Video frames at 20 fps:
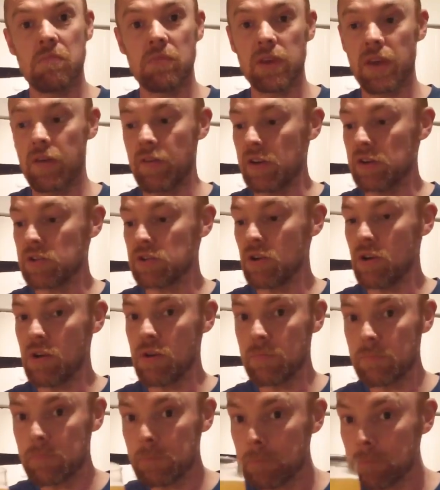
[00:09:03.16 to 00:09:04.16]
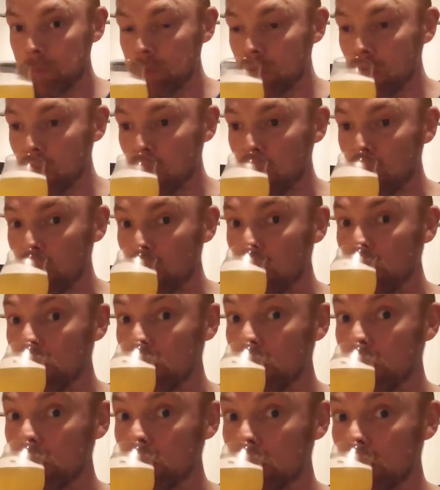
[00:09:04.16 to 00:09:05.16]
give it a shot.
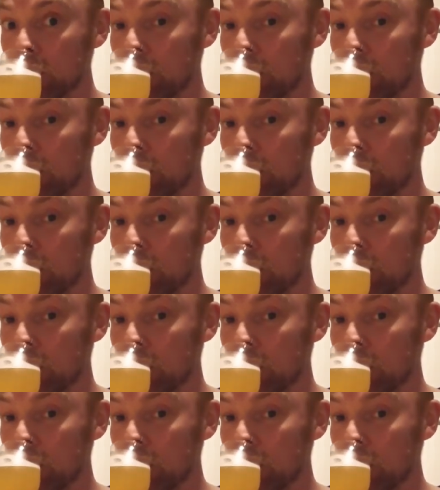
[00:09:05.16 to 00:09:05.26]
Cheers.